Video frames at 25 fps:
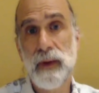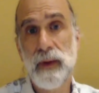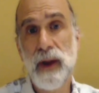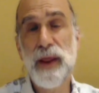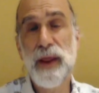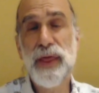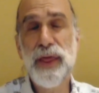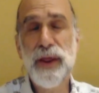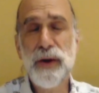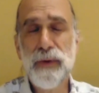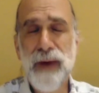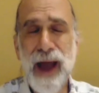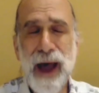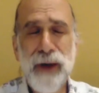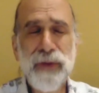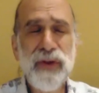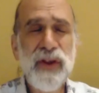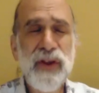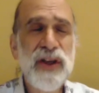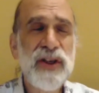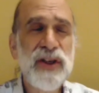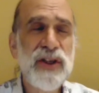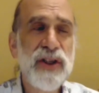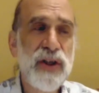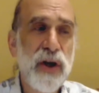throughout
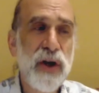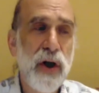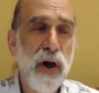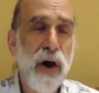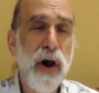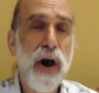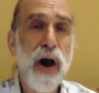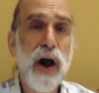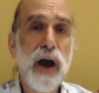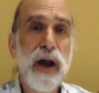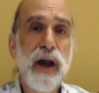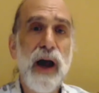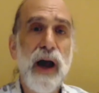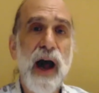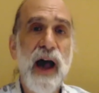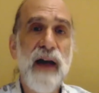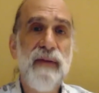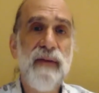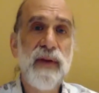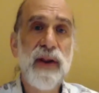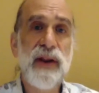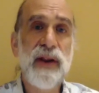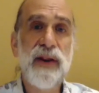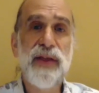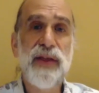this talk, I've
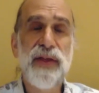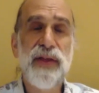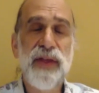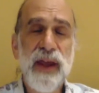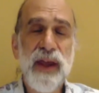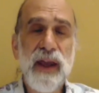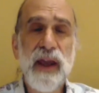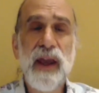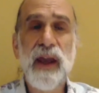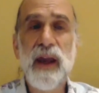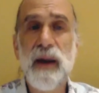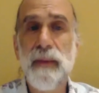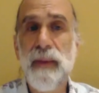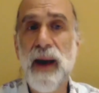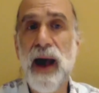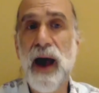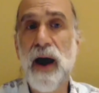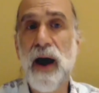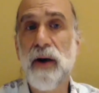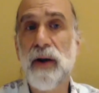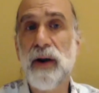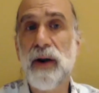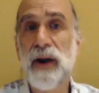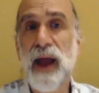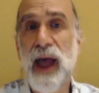been thinking
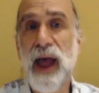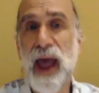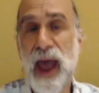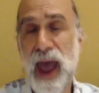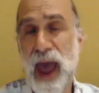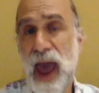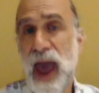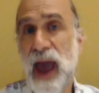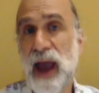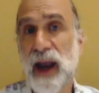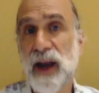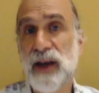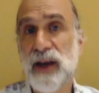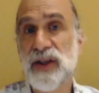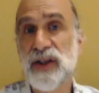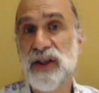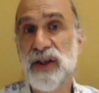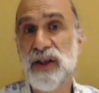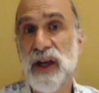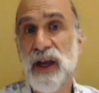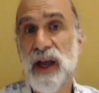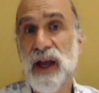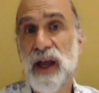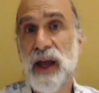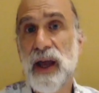about hacks
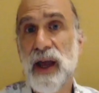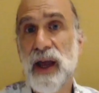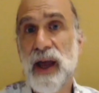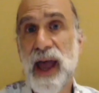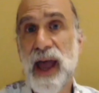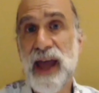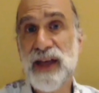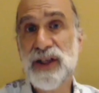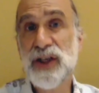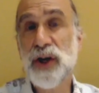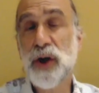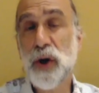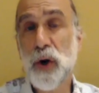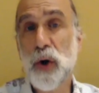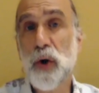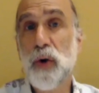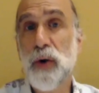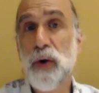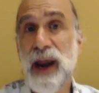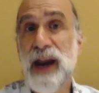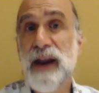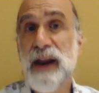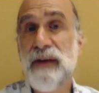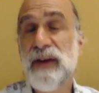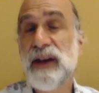as a
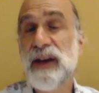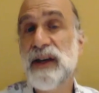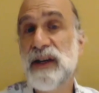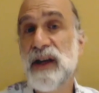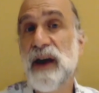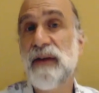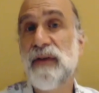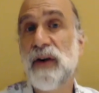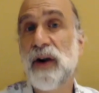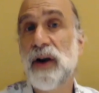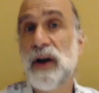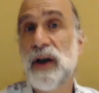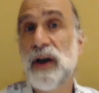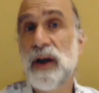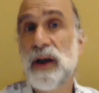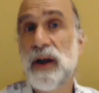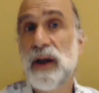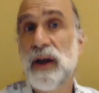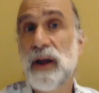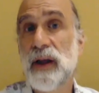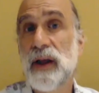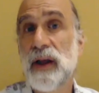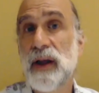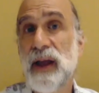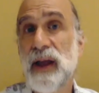creative endeavor,
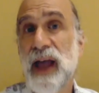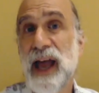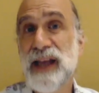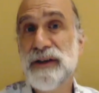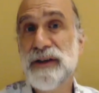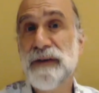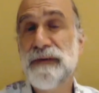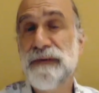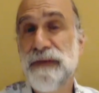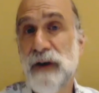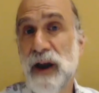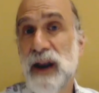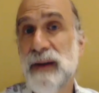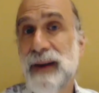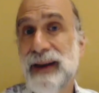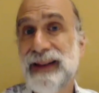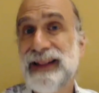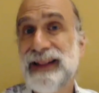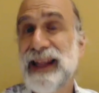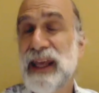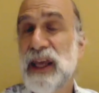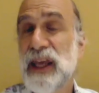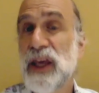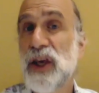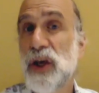as a
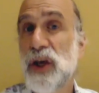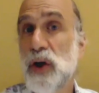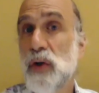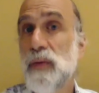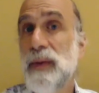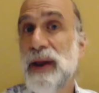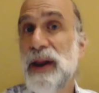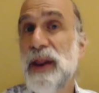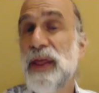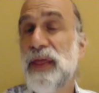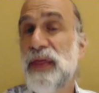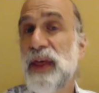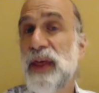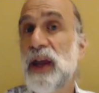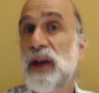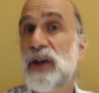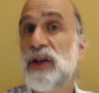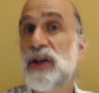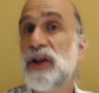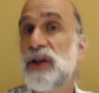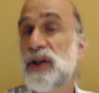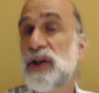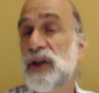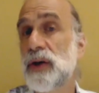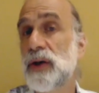fundamentally human thing
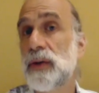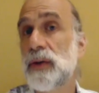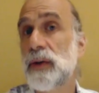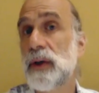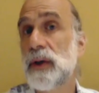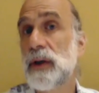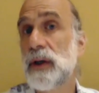to do.